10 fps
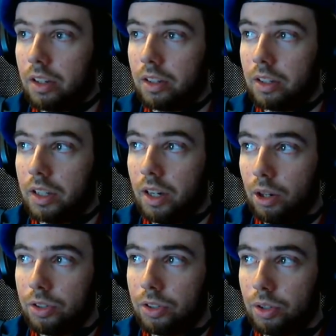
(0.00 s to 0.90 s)
And
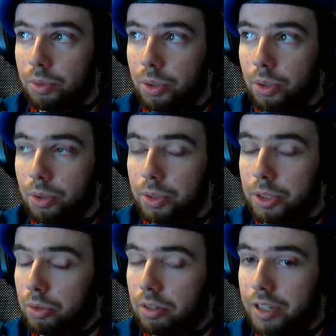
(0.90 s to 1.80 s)
also, you know, when you
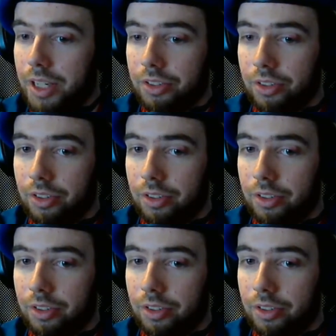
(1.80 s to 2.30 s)
run faster,